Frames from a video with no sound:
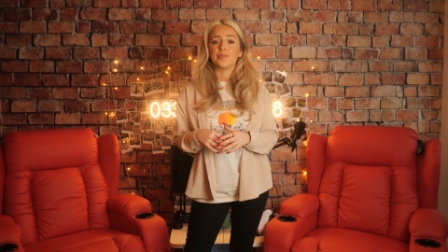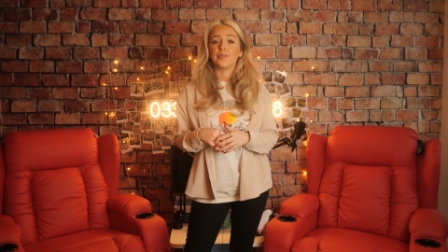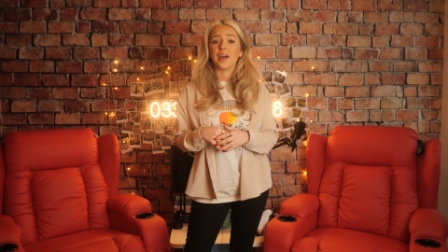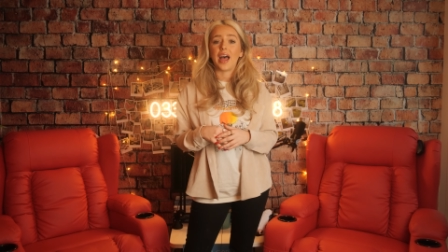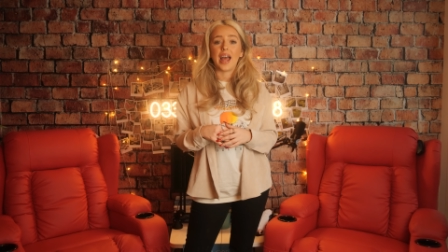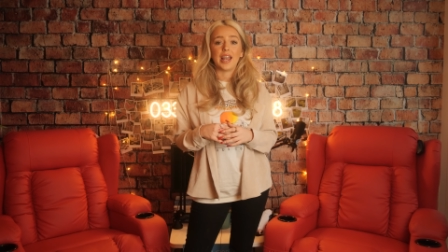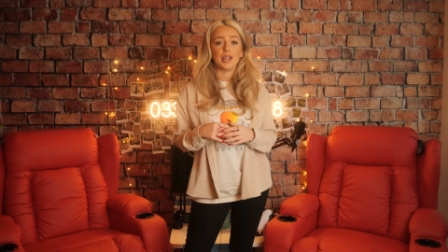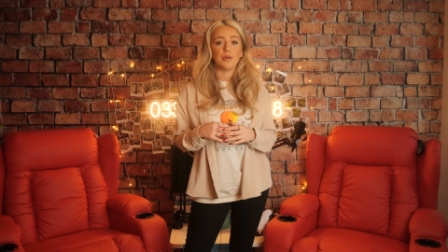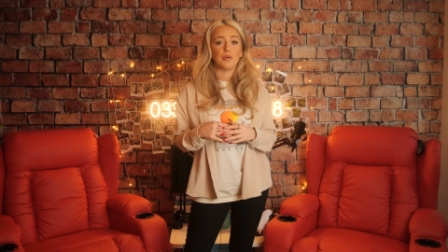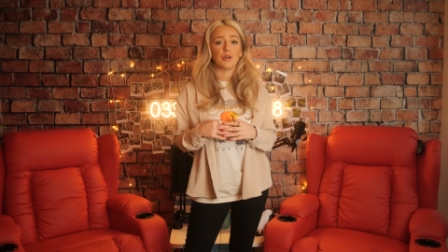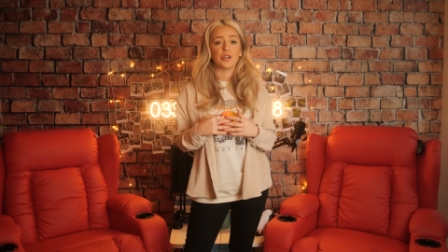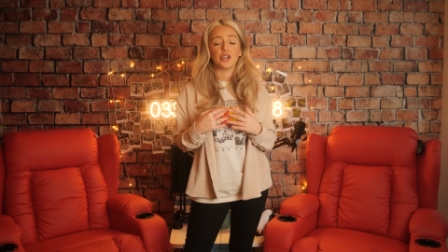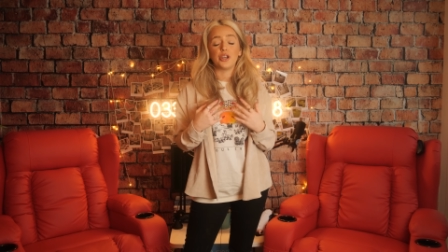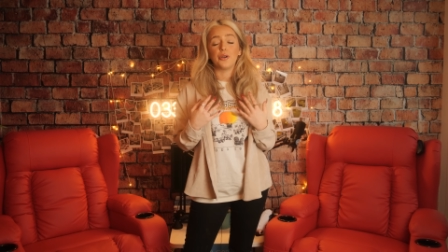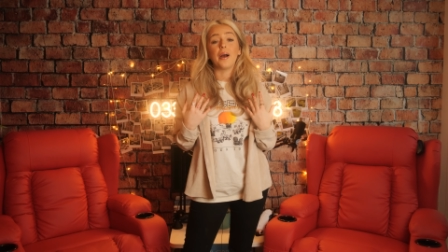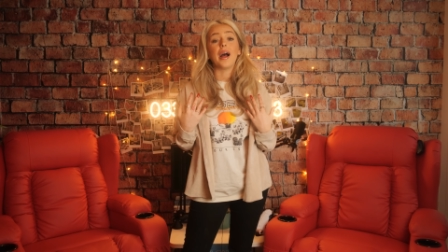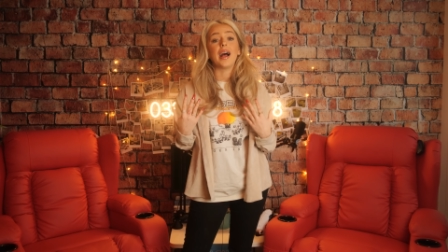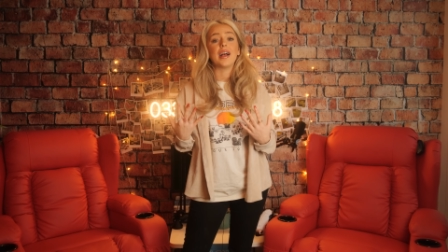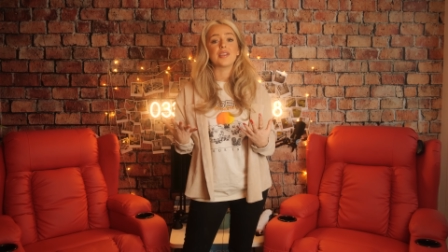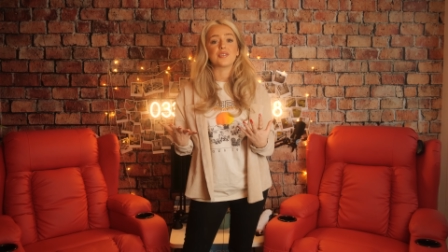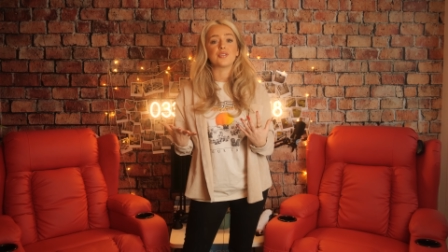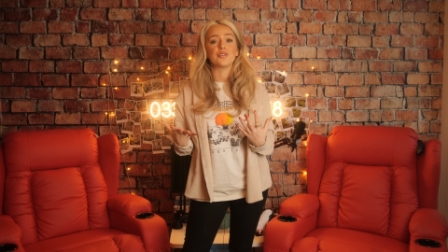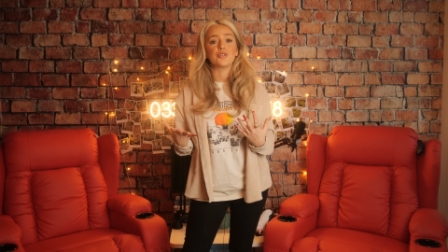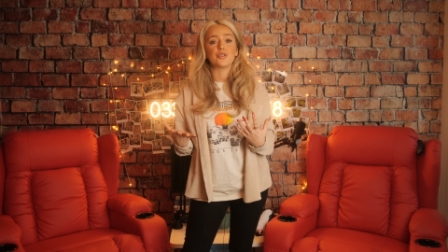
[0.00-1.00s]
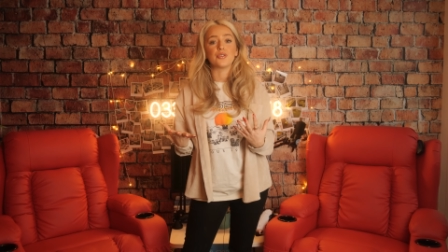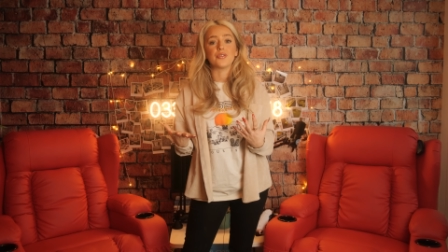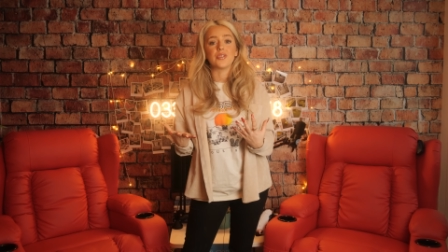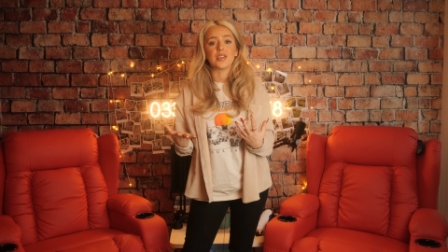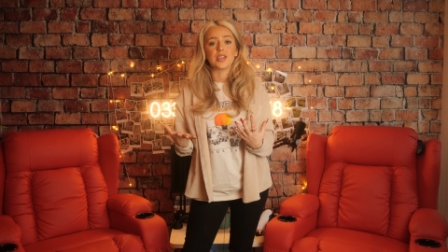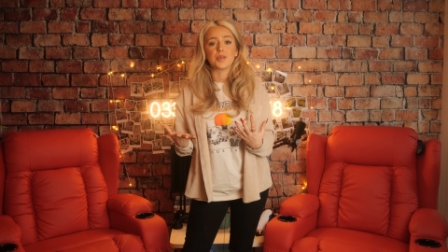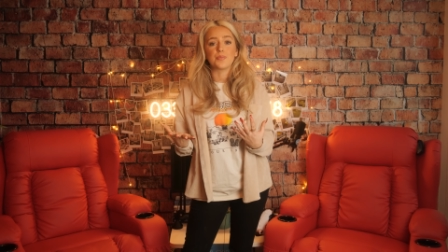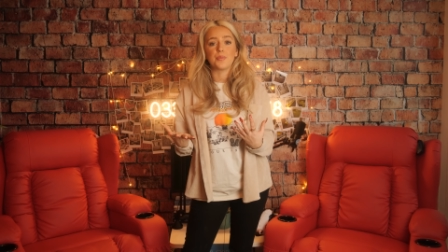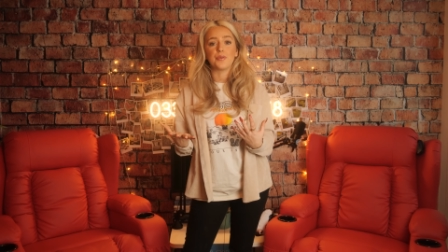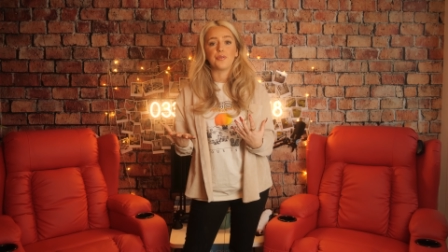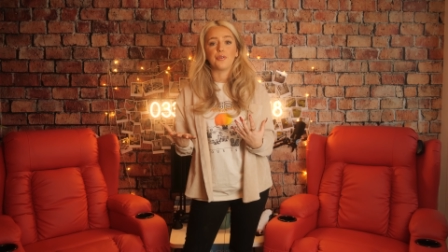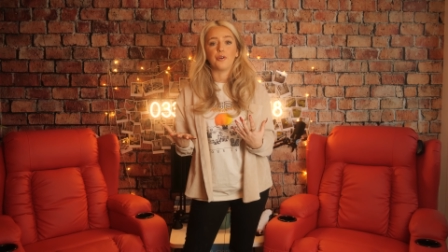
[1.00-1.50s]
for anyone who hasn't done
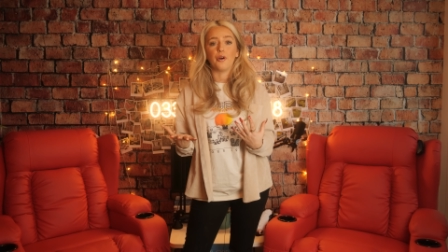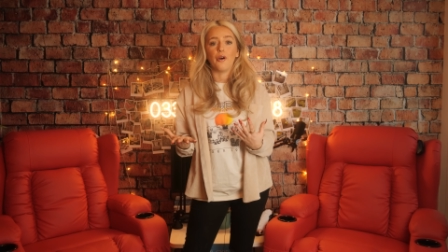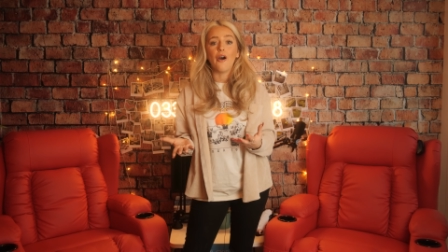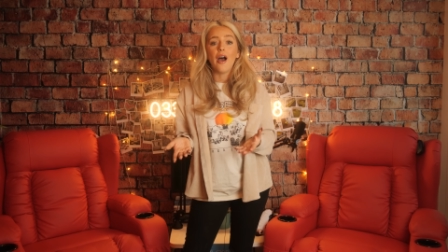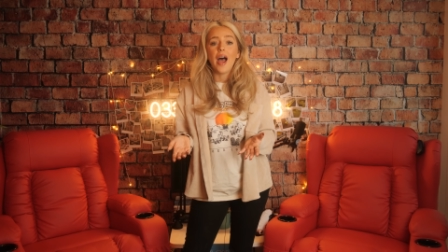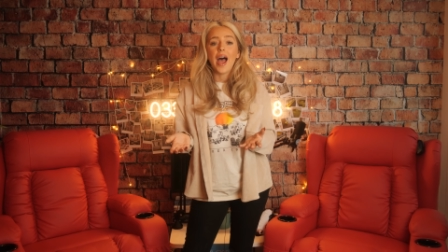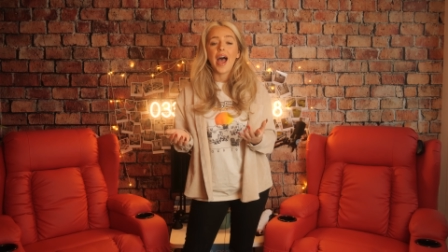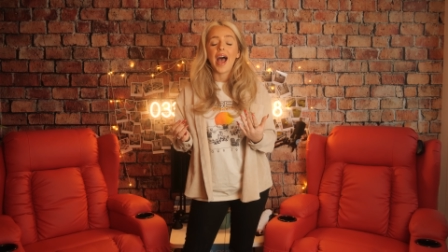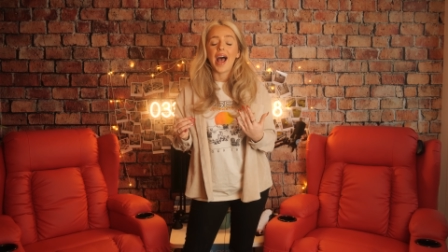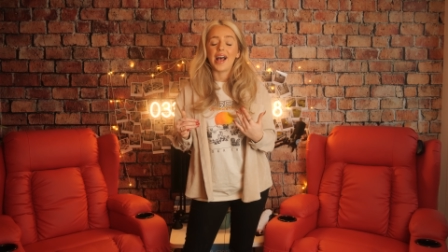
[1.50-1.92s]
this before,